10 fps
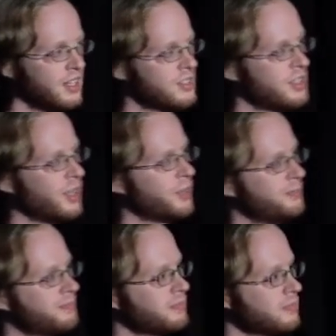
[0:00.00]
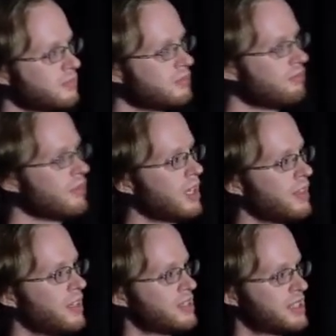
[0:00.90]
So
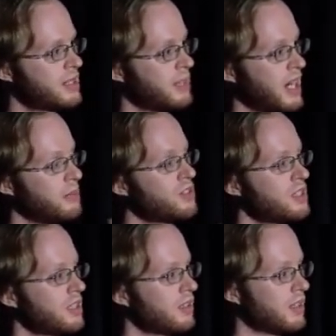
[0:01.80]
the system that I'm using,